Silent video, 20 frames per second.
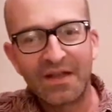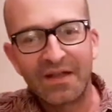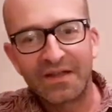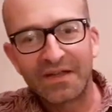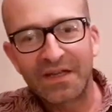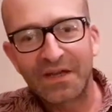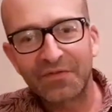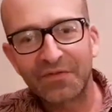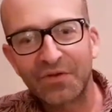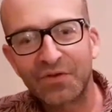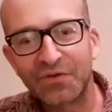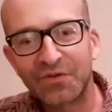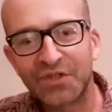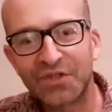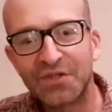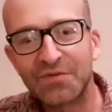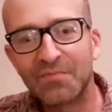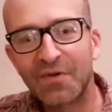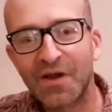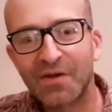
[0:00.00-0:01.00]
Now, of course,
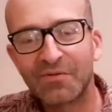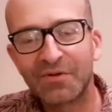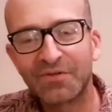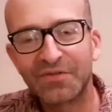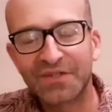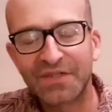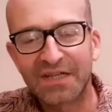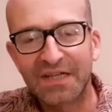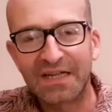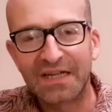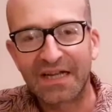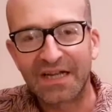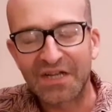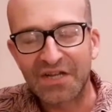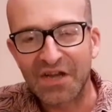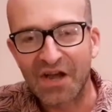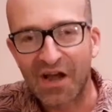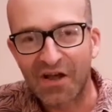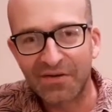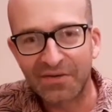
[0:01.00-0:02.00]
you might want to collect
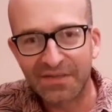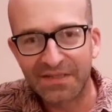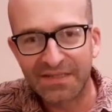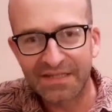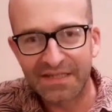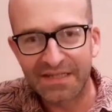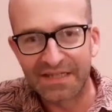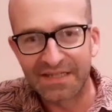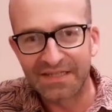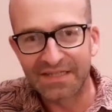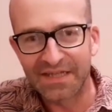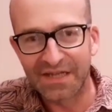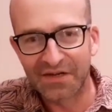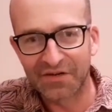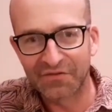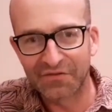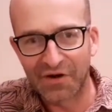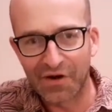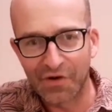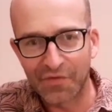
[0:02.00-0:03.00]
your own seeds and
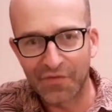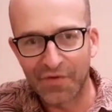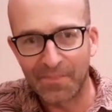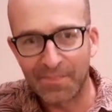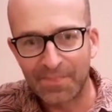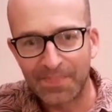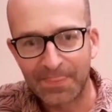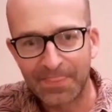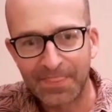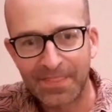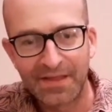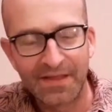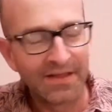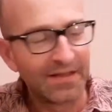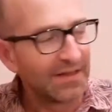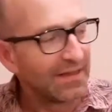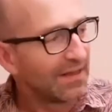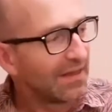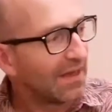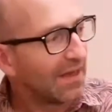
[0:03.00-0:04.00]
grow them.
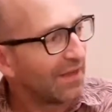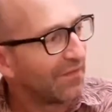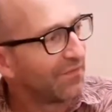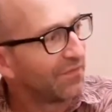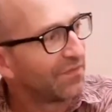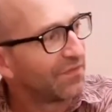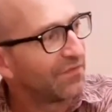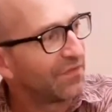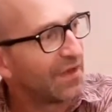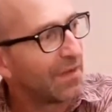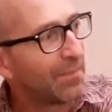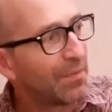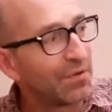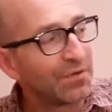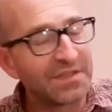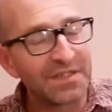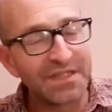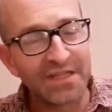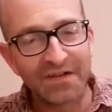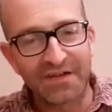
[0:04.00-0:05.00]
And the
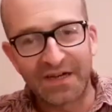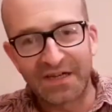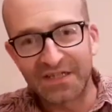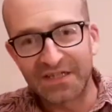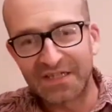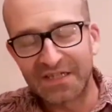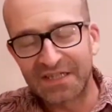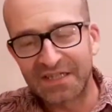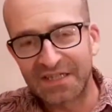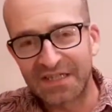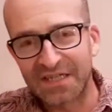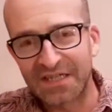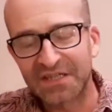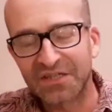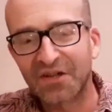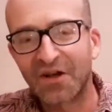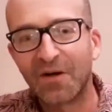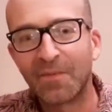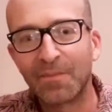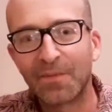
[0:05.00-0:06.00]
opuntia actually is an
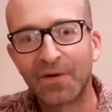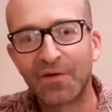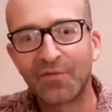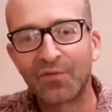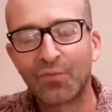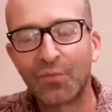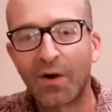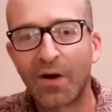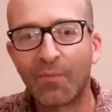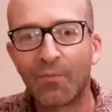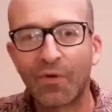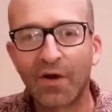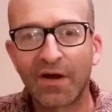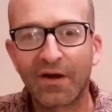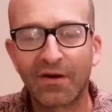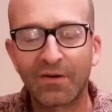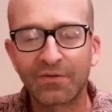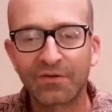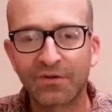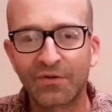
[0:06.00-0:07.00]
example of one where
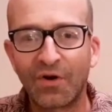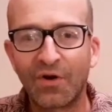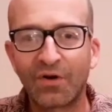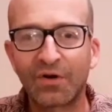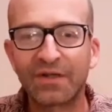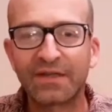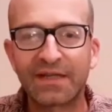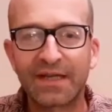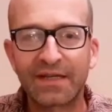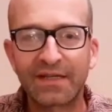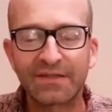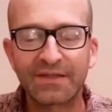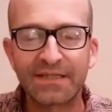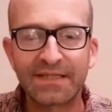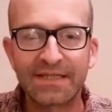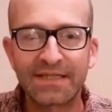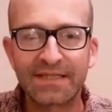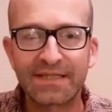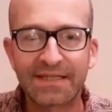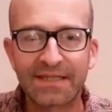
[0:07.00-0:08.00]
I was on holiday on
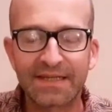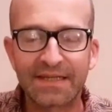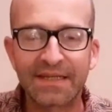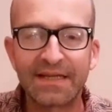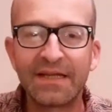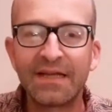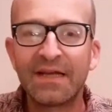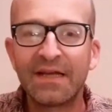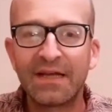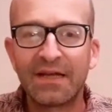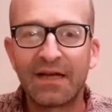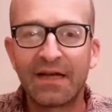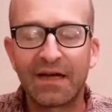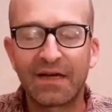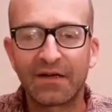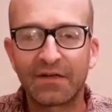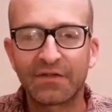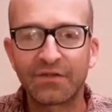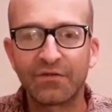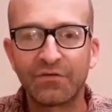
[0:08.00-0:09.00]
Sicily and
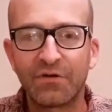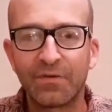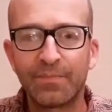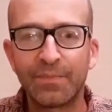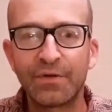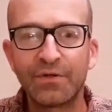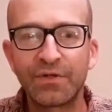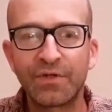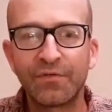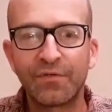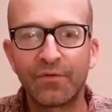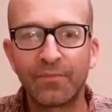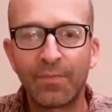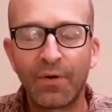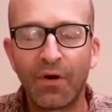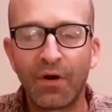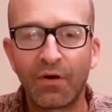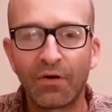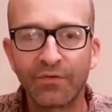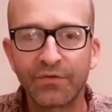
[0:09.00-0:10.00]
I saw a beautiful
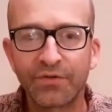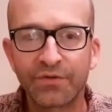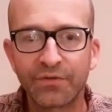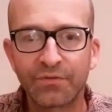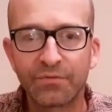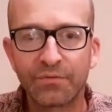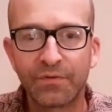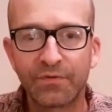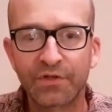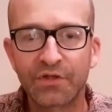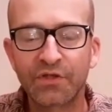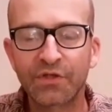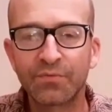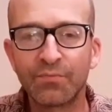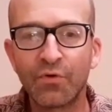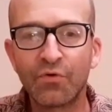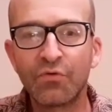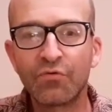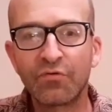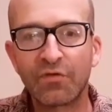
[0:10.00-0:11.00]
pot with a
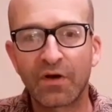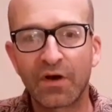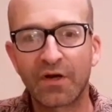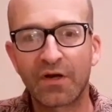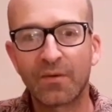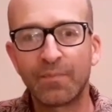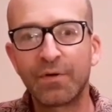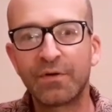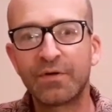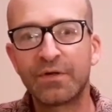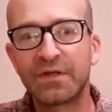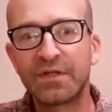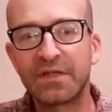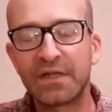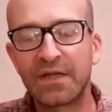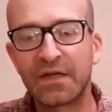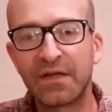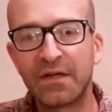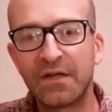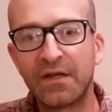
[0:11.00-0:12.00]
small grown
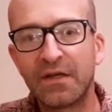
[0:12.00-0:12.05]
opuntia